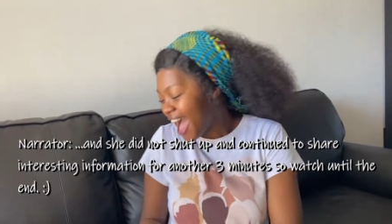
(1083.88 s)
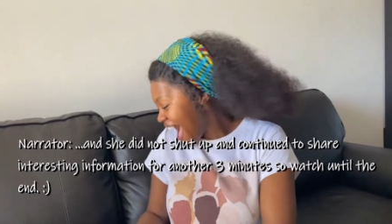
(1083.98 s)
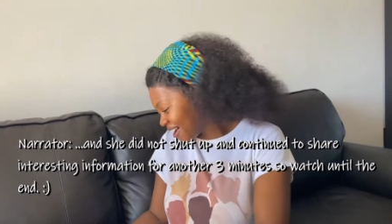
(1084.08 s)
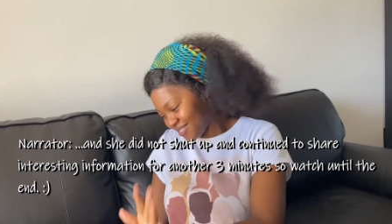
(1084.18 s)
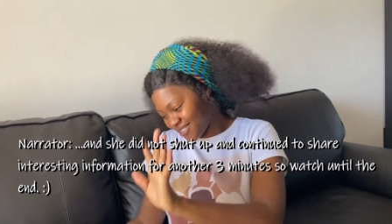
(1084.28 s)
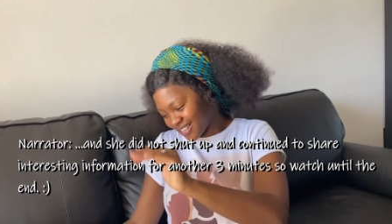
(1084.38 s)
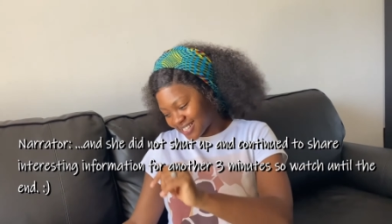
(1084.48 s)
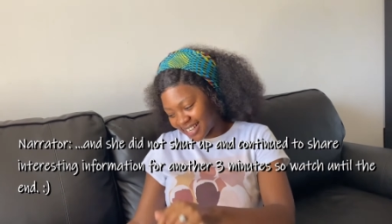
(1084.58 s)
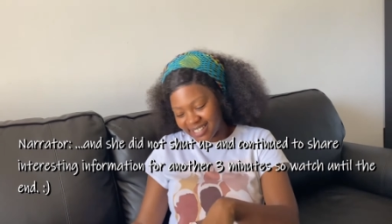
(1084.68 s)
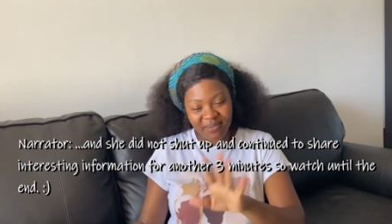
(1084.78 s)
I'm too
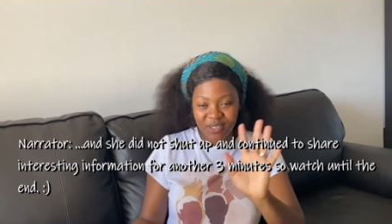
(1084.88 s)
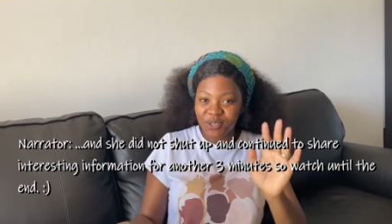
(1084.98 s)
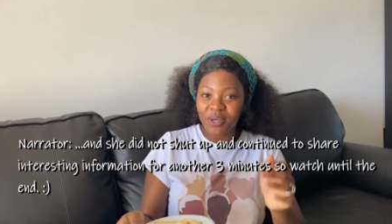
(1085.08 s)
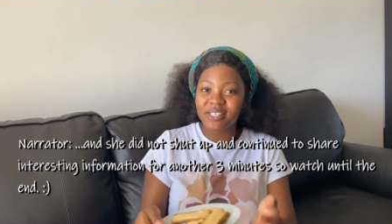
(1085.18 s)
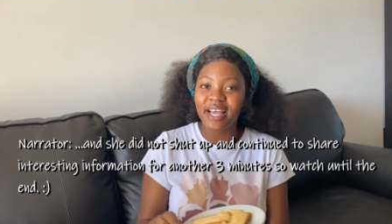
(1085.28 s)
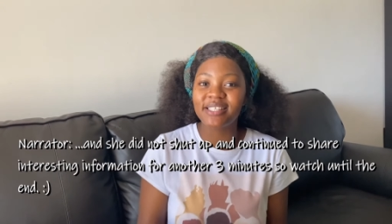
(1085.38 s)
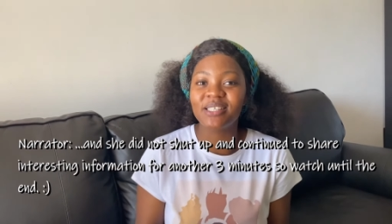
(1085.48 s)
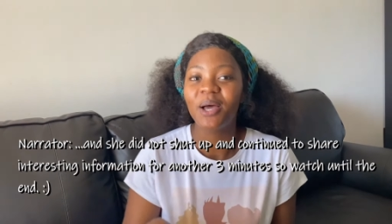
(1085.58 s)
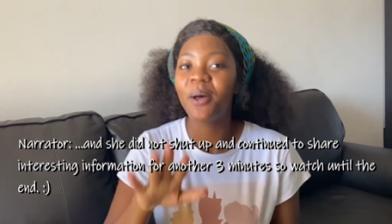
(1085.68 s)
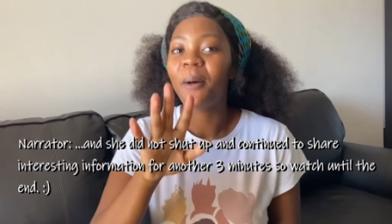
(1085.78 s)
excited, I'm just too
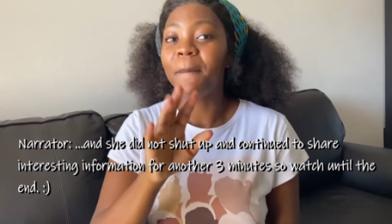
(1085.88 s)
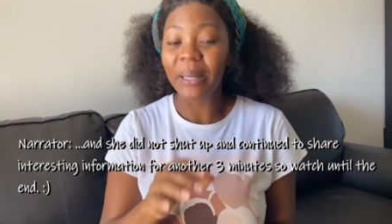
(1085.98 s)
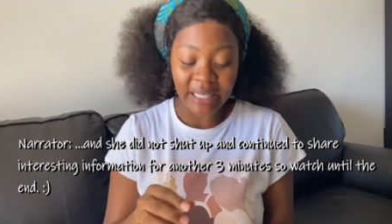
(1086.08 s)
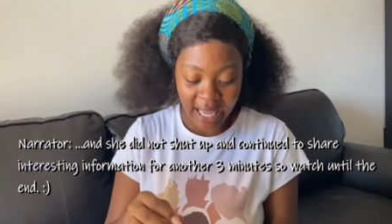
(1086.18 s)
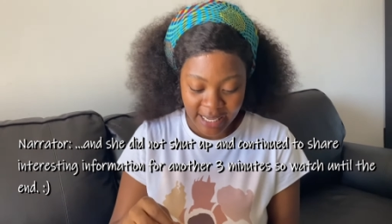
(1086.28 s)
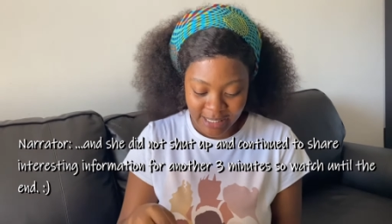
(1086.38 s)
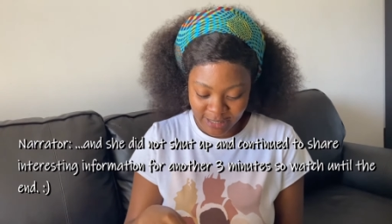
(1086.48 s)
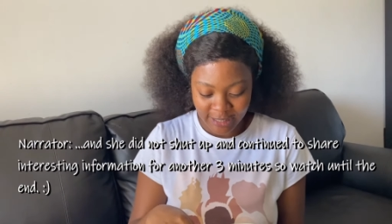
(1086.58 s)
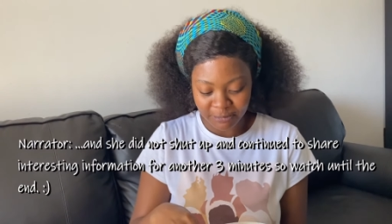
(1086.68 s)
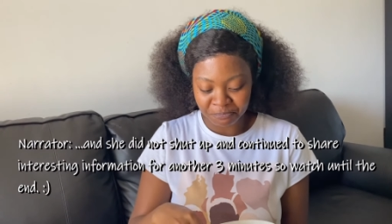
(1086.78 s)
excited. But guys,
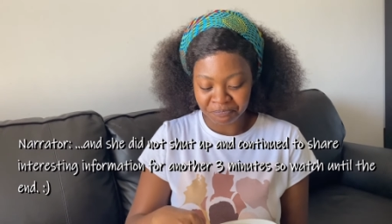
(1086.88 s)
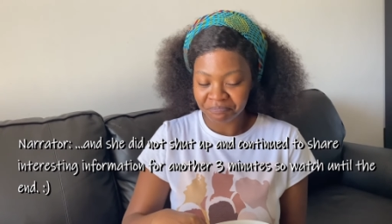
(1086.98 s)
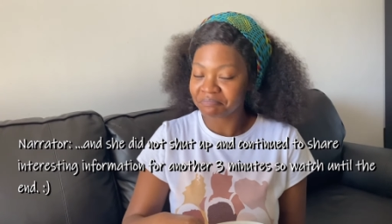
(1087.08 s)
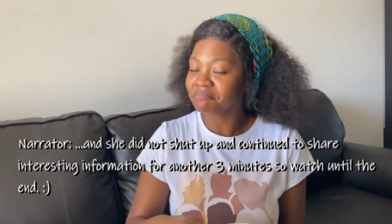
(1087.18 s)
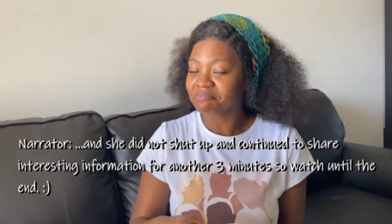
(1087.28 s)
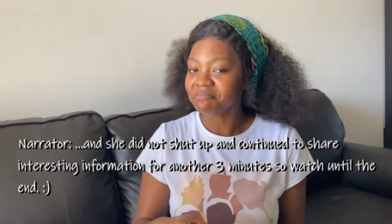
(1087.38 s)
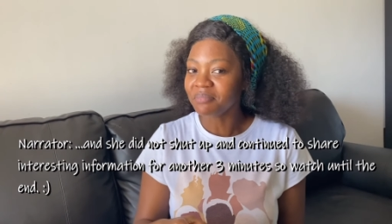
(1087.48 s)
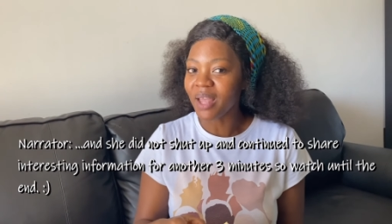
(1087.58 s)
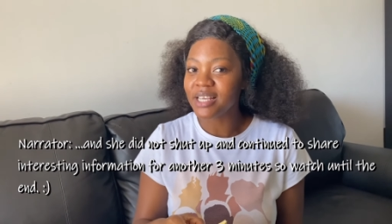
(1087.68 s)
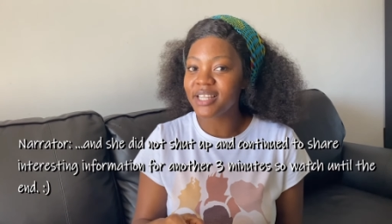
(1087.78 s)
yeah,
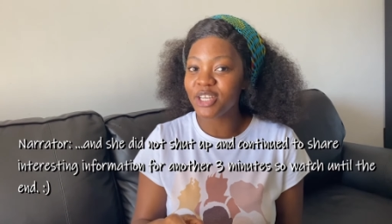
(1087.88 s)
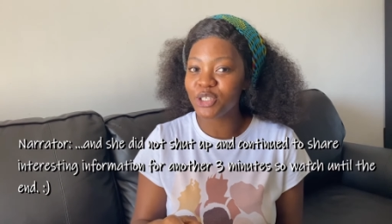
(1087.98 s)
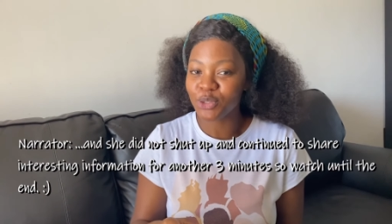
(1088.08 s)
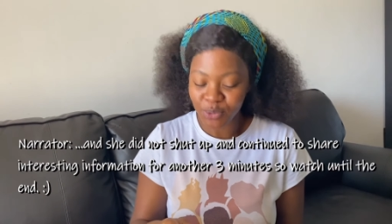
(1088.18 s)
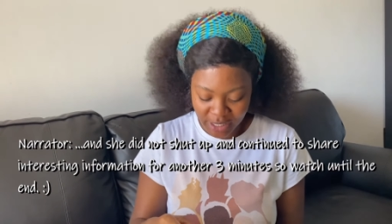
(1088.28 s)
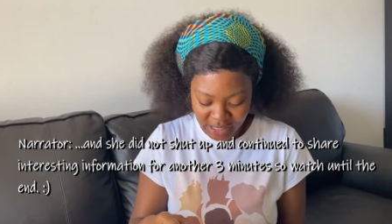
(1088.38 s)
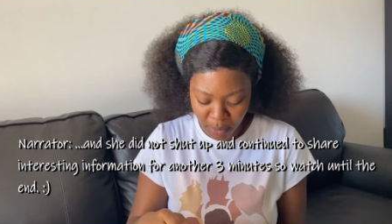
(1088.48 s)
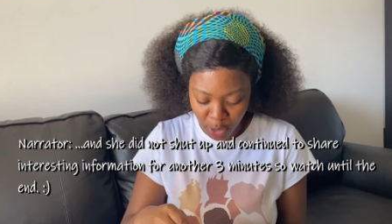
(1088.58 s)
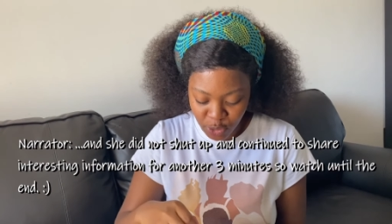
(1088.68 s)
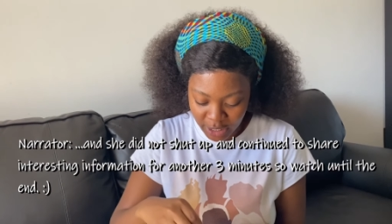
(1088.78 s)
stay tuned, it's
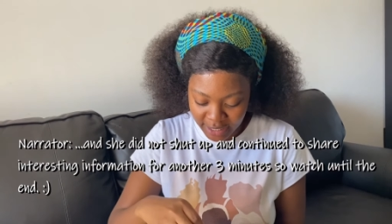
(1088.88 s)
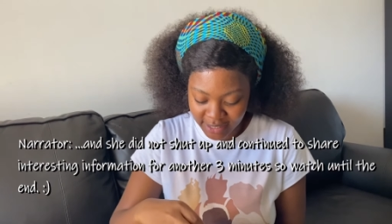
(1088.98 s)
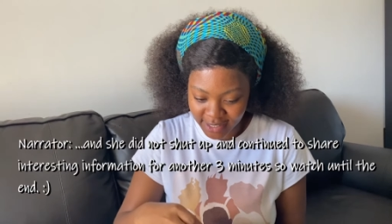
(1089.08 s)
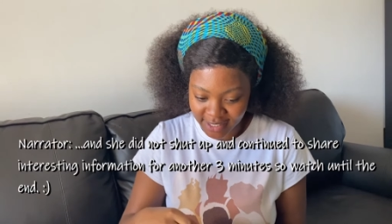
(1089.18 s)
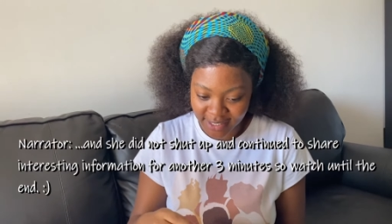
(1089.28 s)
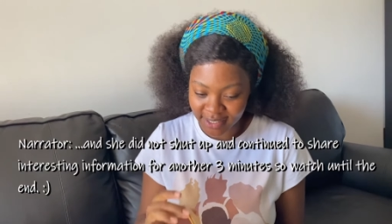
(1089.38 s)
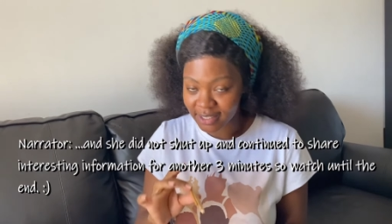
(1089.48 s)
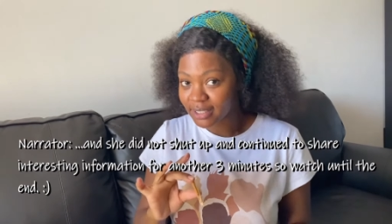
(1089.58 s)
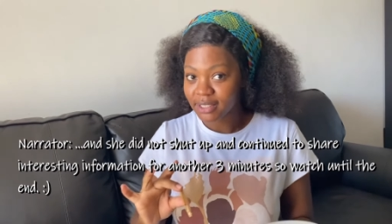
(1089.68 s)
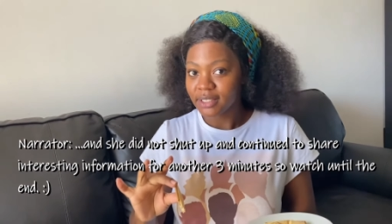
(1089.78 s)
about to get
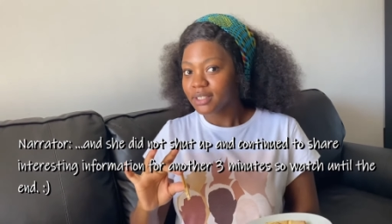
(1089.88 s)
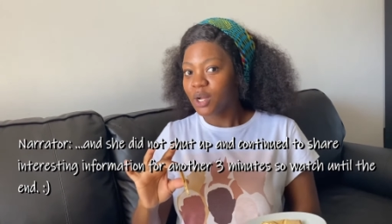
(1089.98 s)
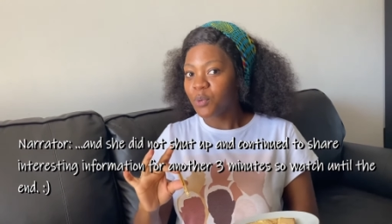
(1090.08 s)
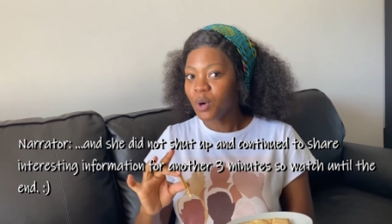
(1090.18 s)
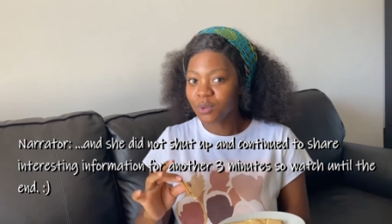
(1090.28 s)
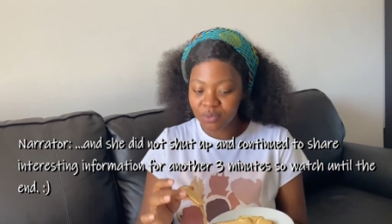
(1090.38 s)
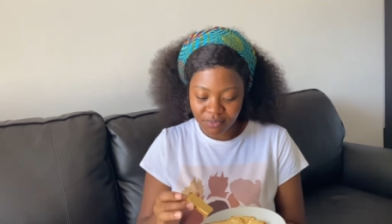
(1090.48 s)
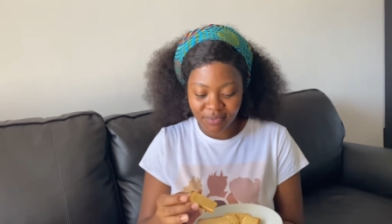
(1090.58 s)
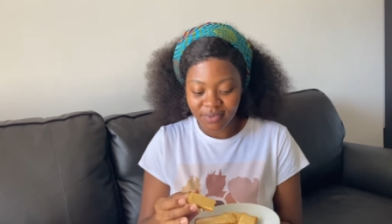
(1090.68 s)
woo.